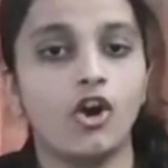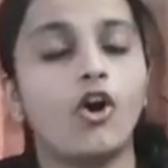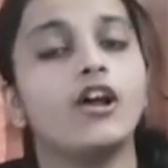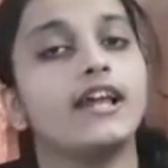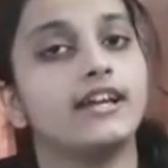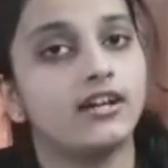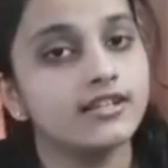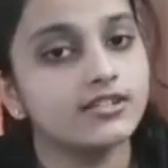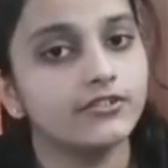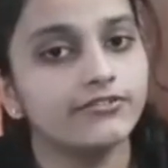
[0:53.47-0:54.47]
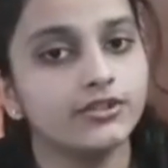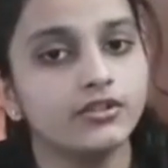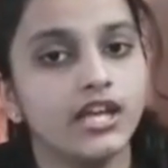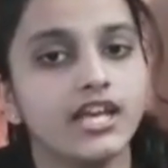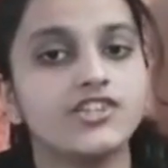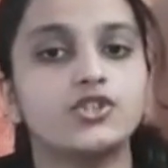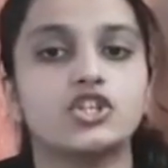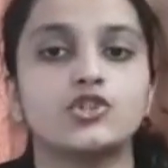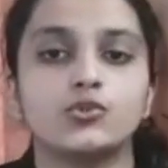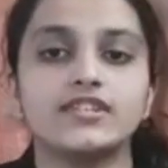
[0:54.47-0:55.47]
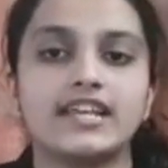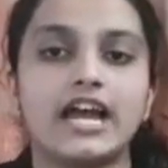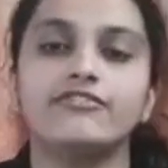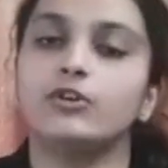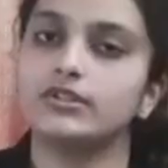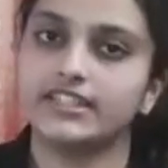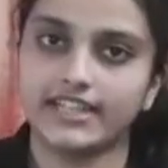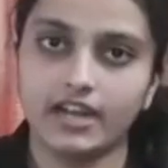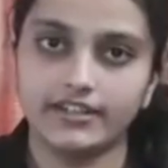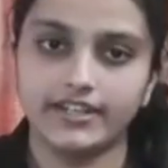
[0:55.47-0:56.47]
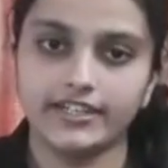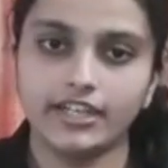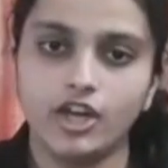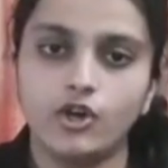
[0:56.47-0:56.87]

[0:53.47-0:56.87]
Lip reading: All I ask of you is to choose and vote the candidate